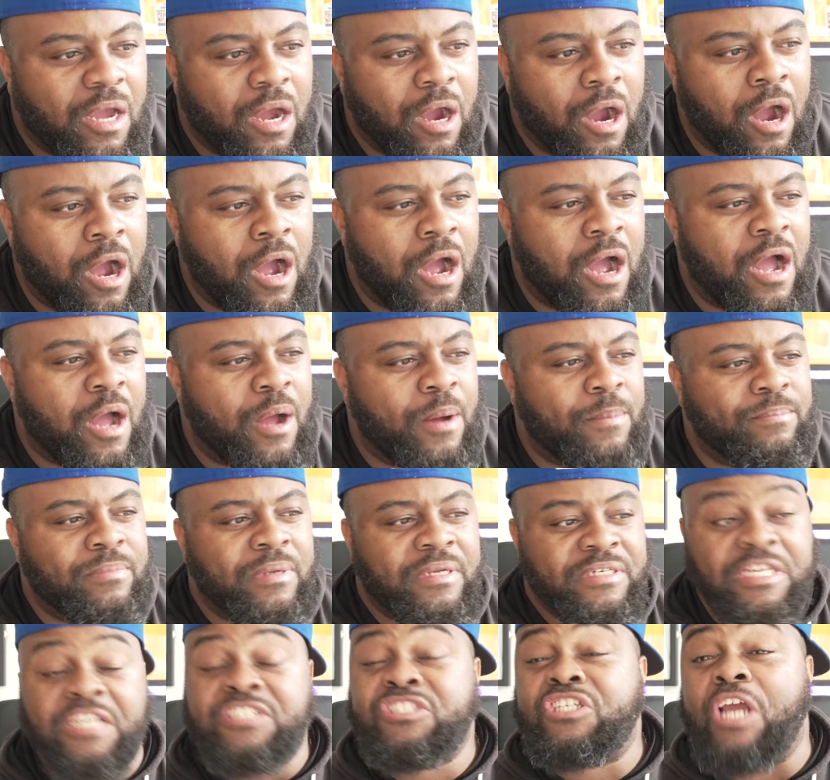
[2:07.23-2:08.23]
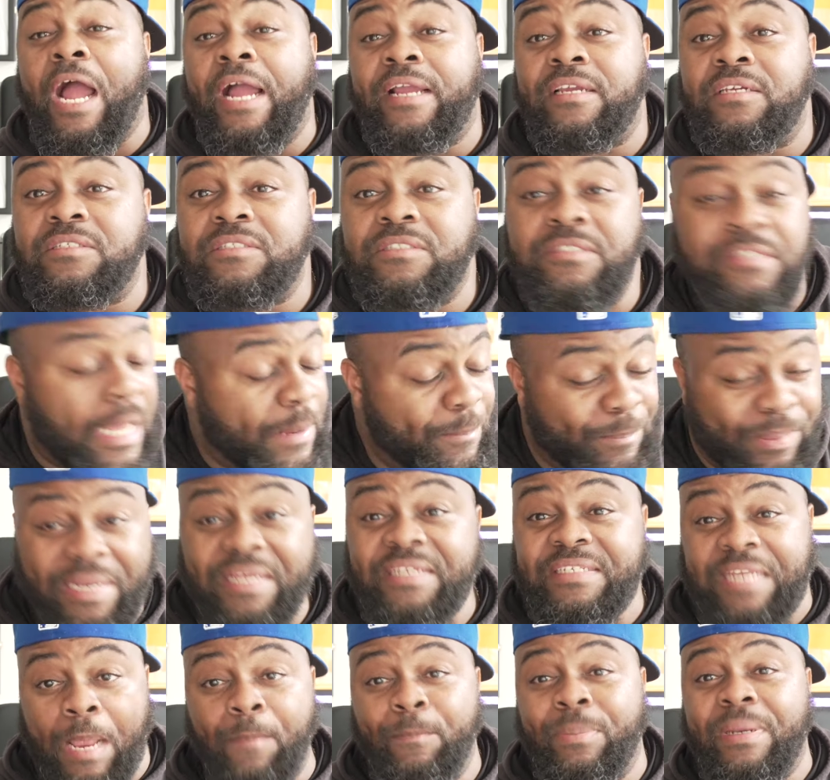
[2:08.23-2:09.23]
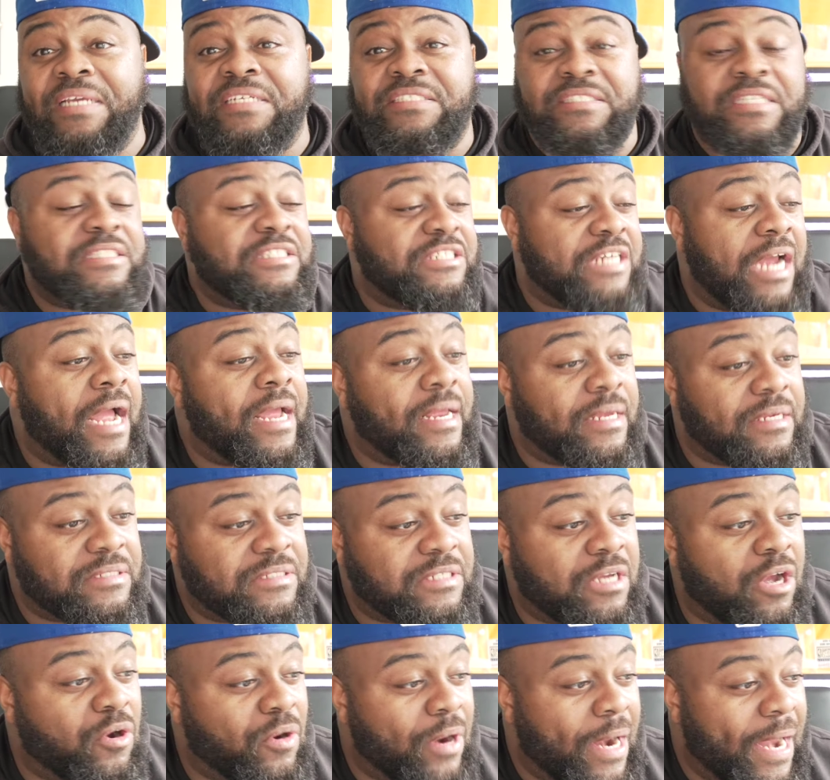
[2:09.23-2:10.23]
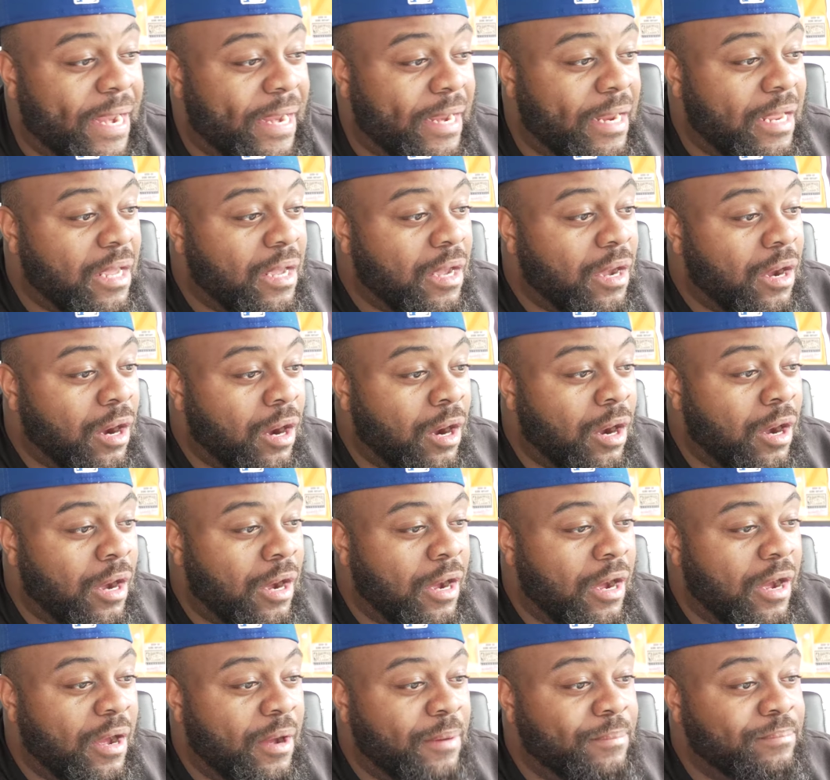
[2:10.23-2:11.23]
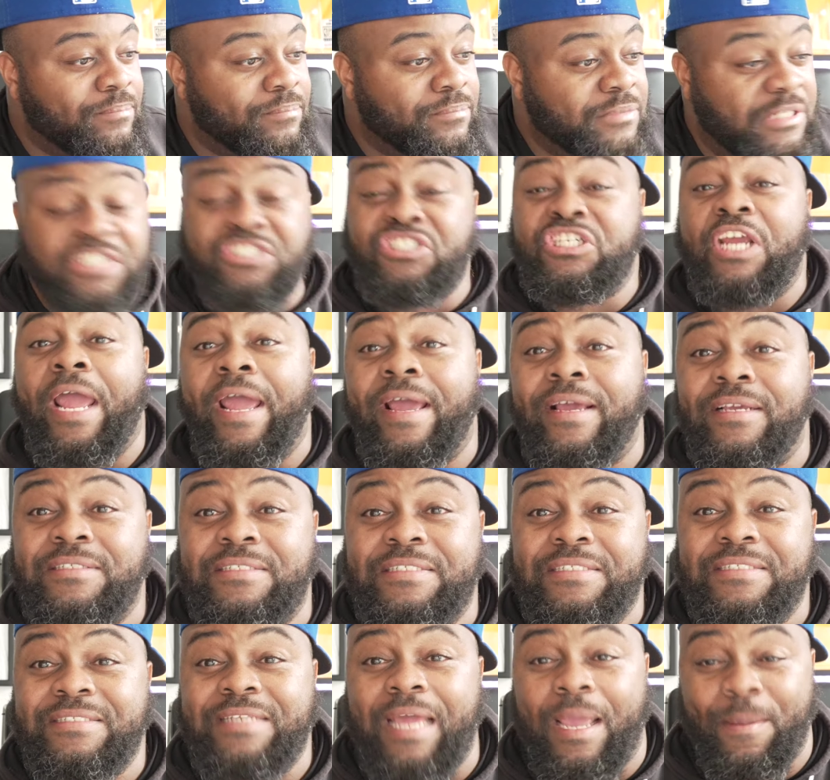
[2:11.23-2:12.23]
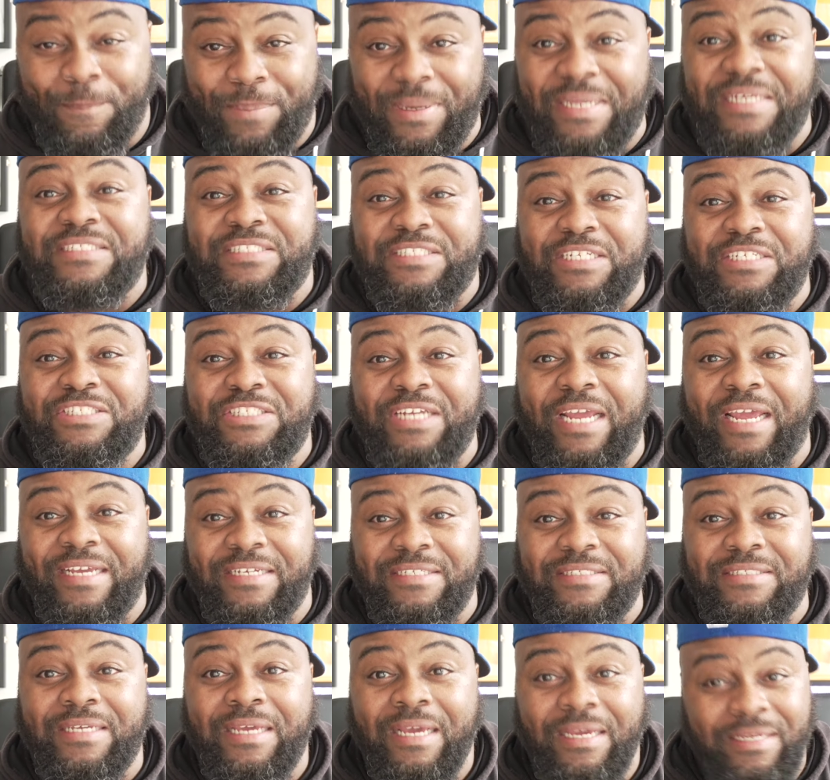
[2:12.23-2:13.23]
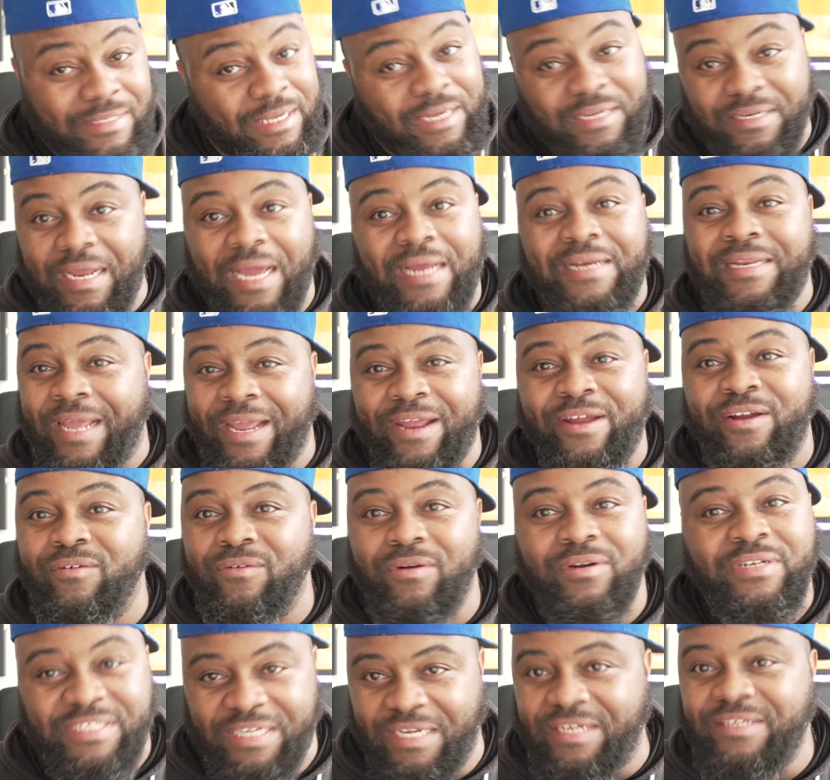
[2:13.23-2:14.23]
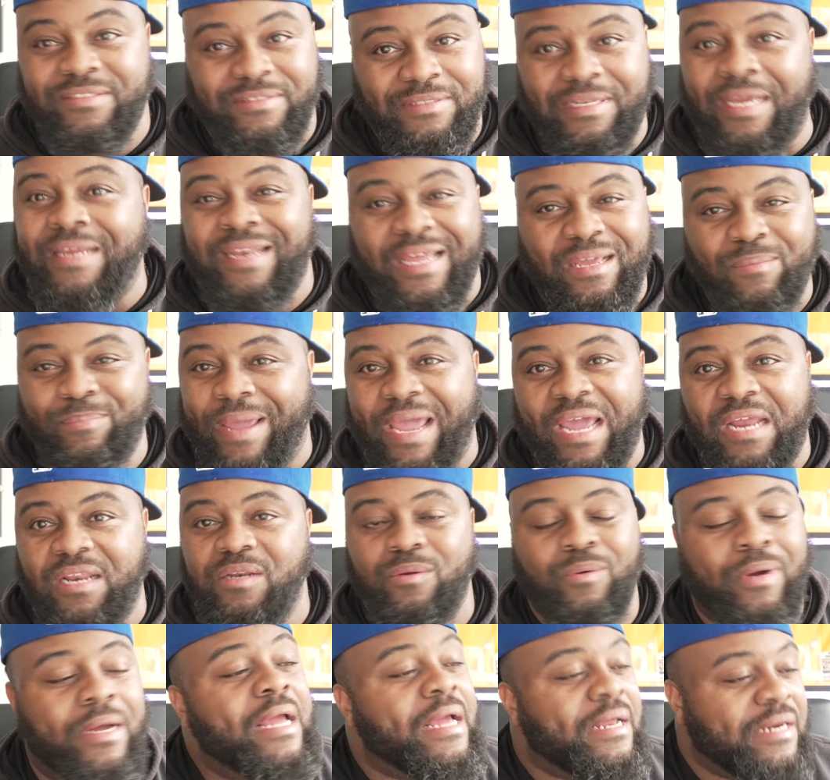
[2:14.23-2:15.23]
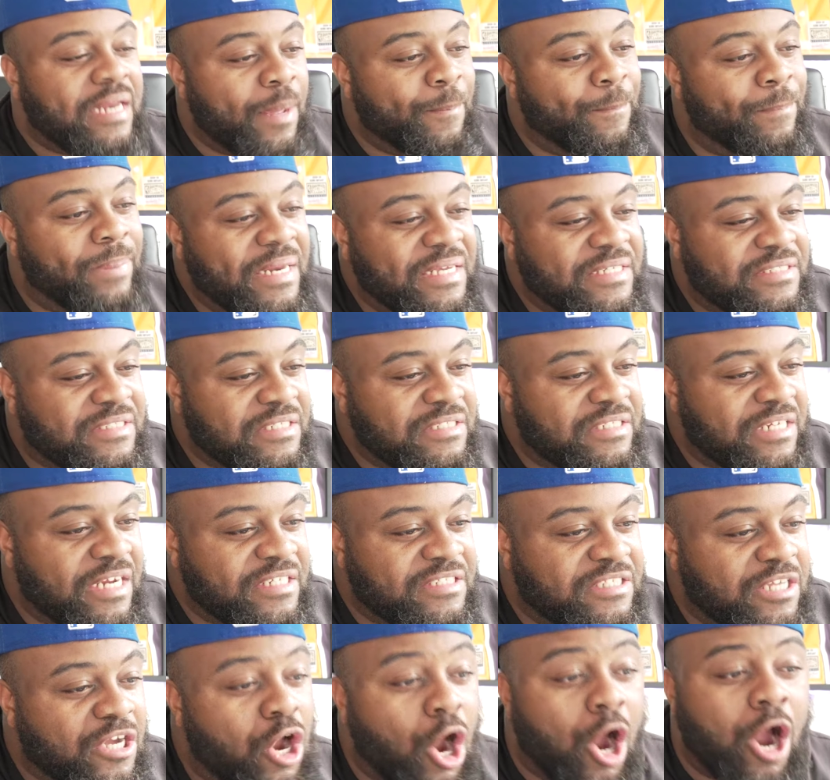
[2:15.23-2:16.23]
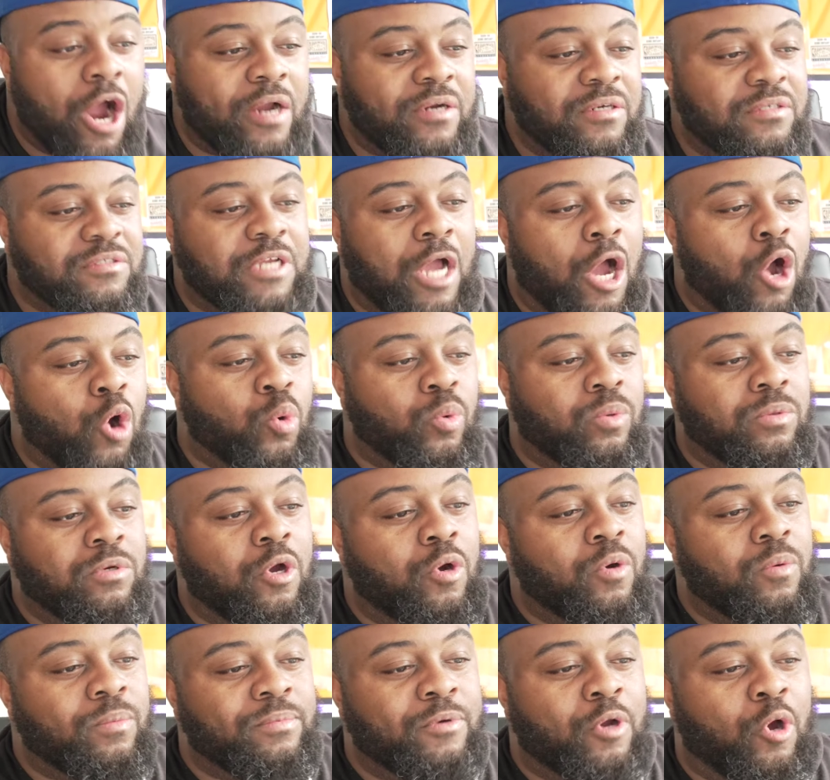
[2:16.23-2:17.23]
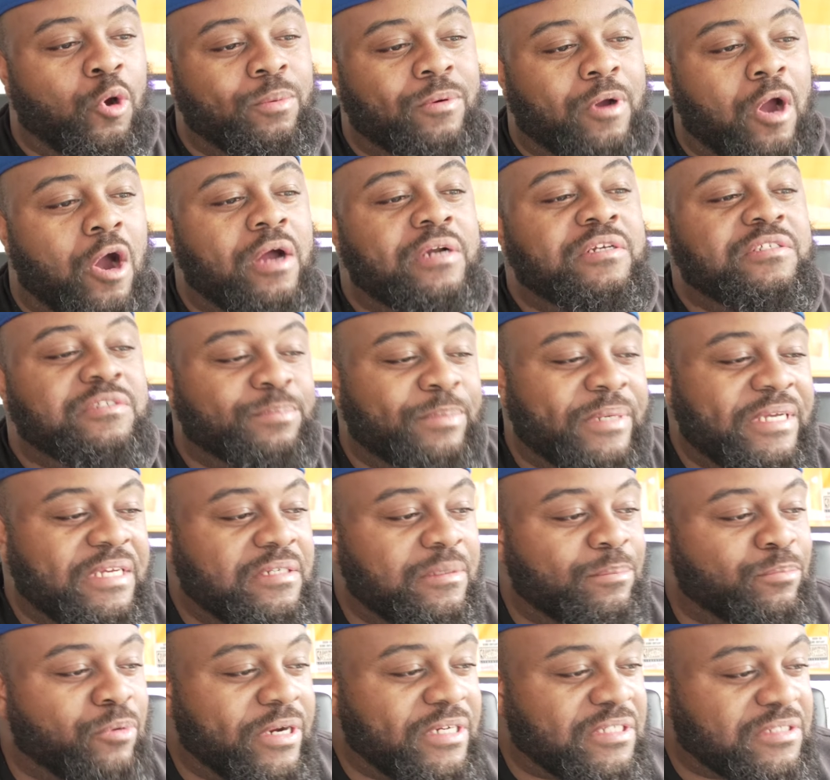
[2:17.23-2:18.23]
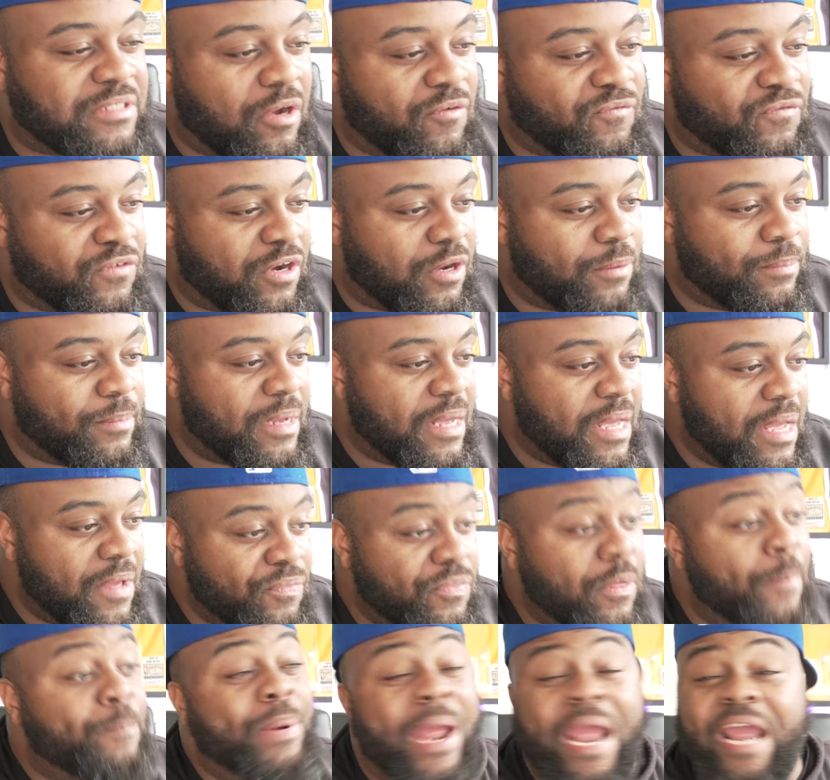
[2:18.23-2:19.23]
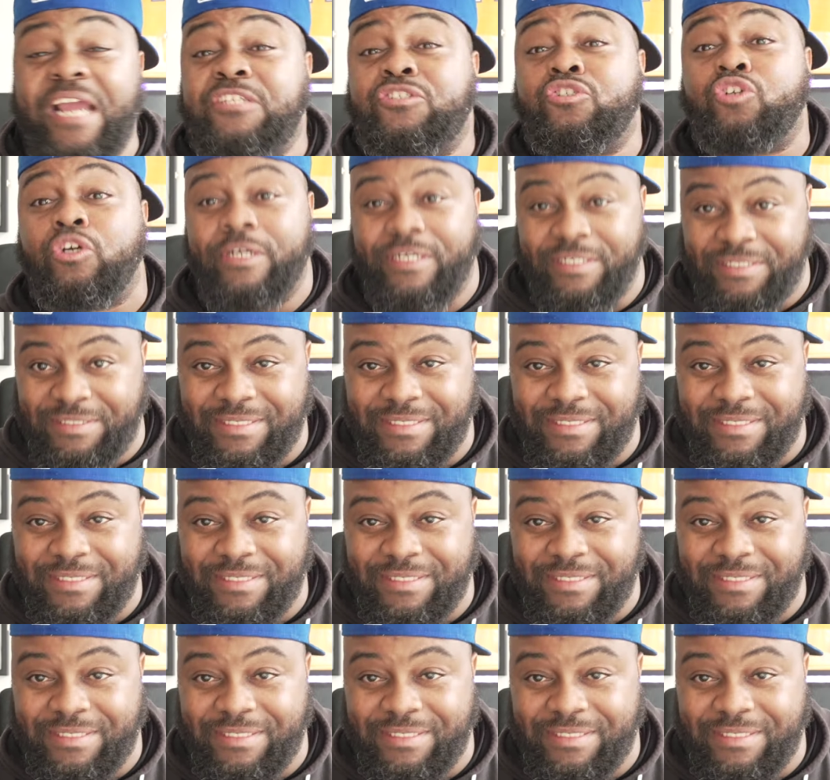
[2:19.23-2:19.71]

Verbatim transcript: Um, the Giants, they bl- they blitz the Giants. All right. Um, the Jets, they blitz the Jets. Yeah, not the Aaron, yeah, and they bad anyway. They blitz the Jets. The Cardinals. Oh no, no, Cardinals beat the brakes off of them. The Patriots,